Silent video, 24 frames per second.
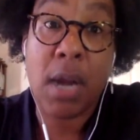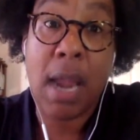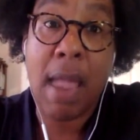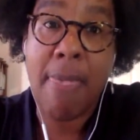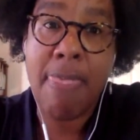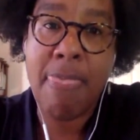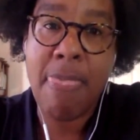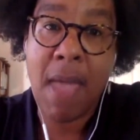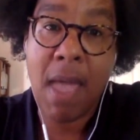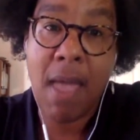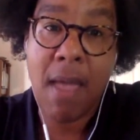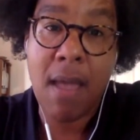
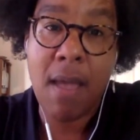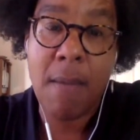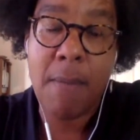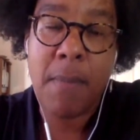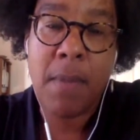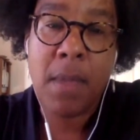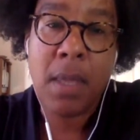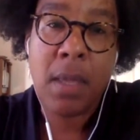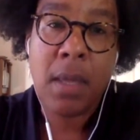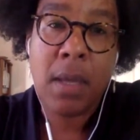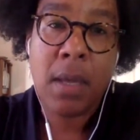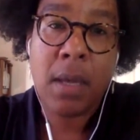And then
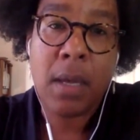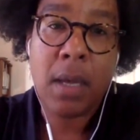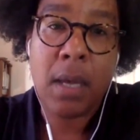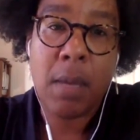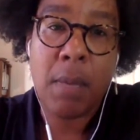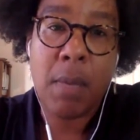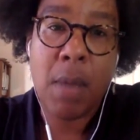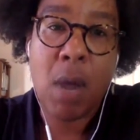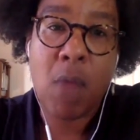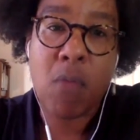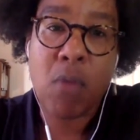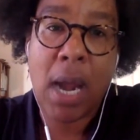
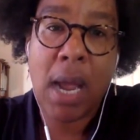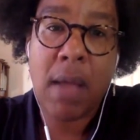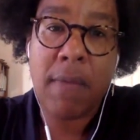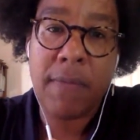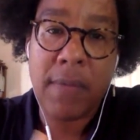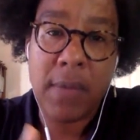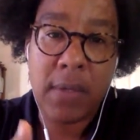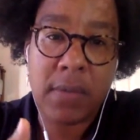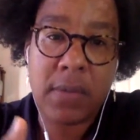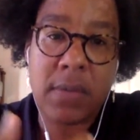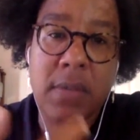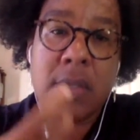around
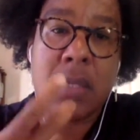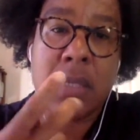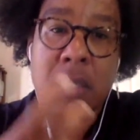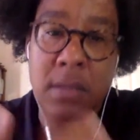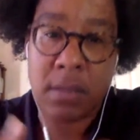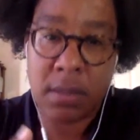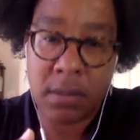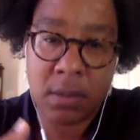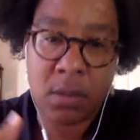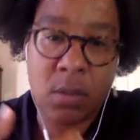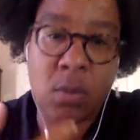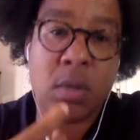this
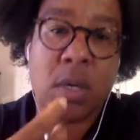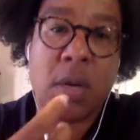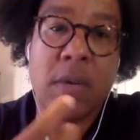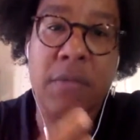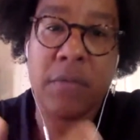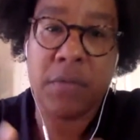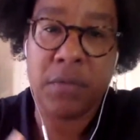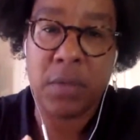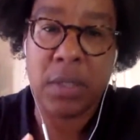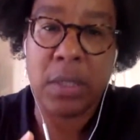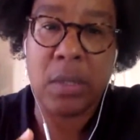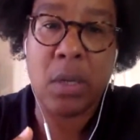sort
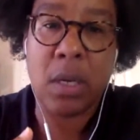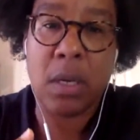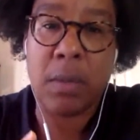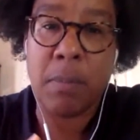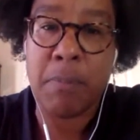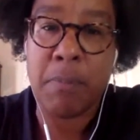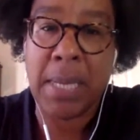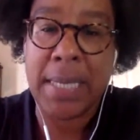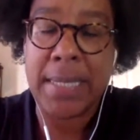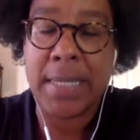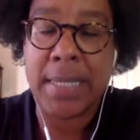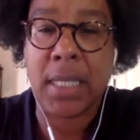of,
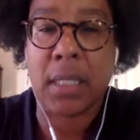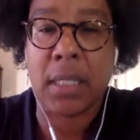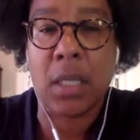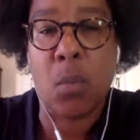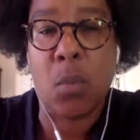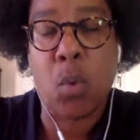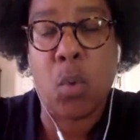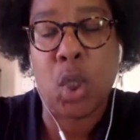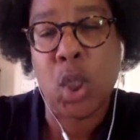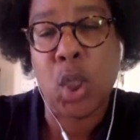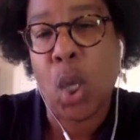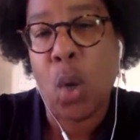basically
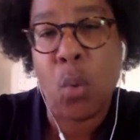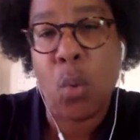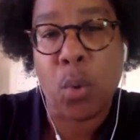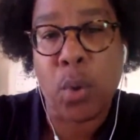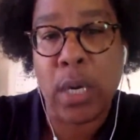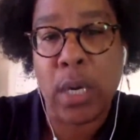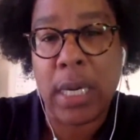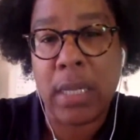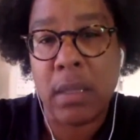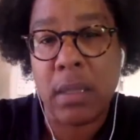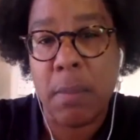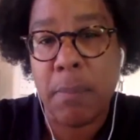we're
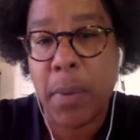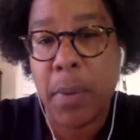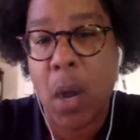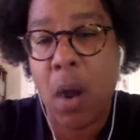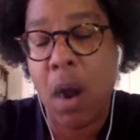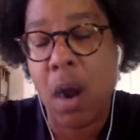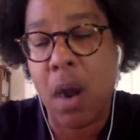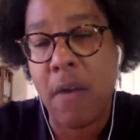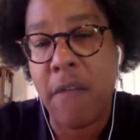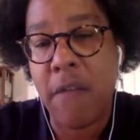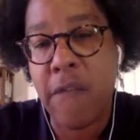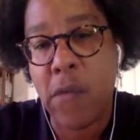lowering the
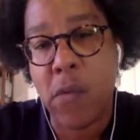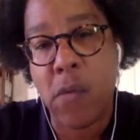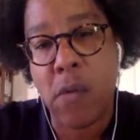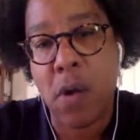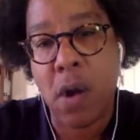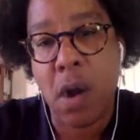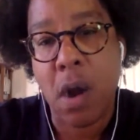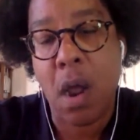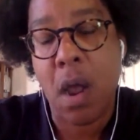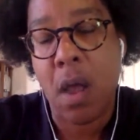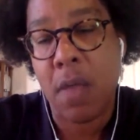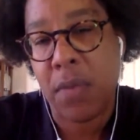bar
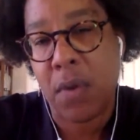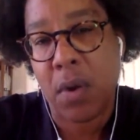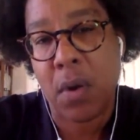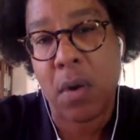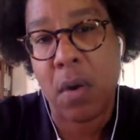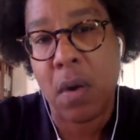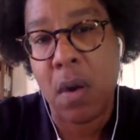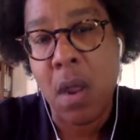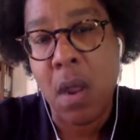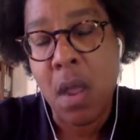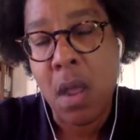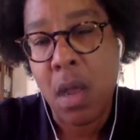for
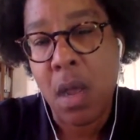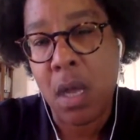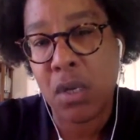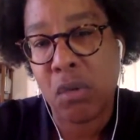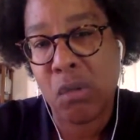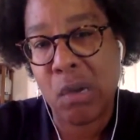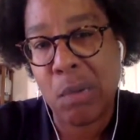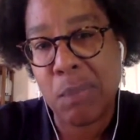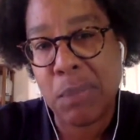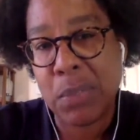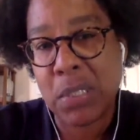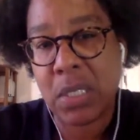other
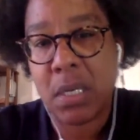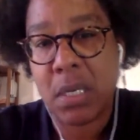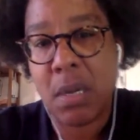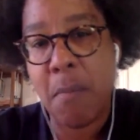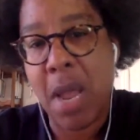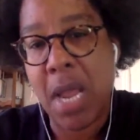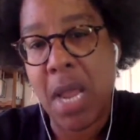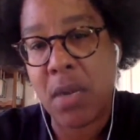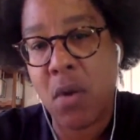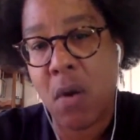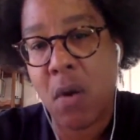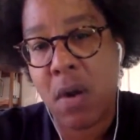underrepresented
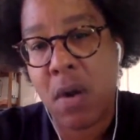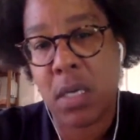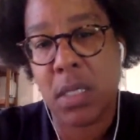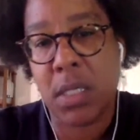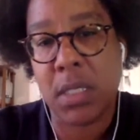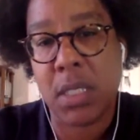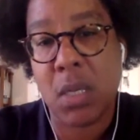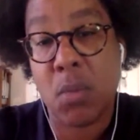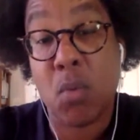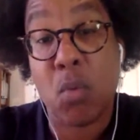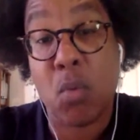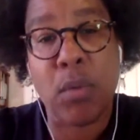
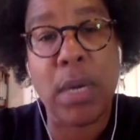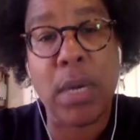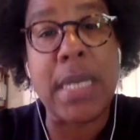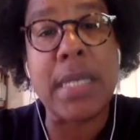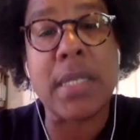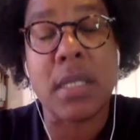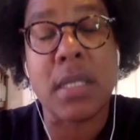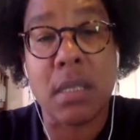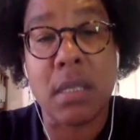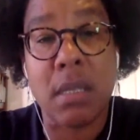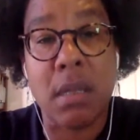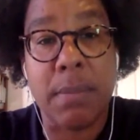minorities and we're
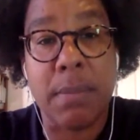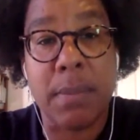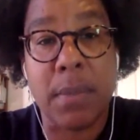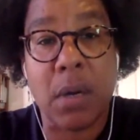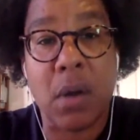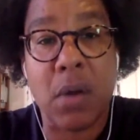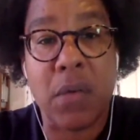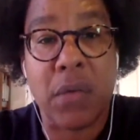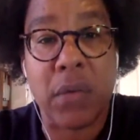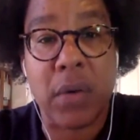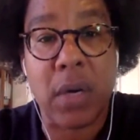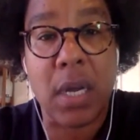raising the
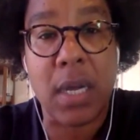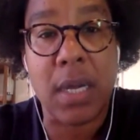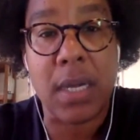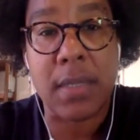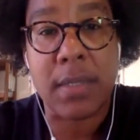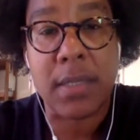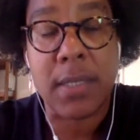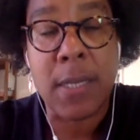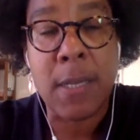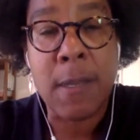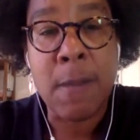bar for us.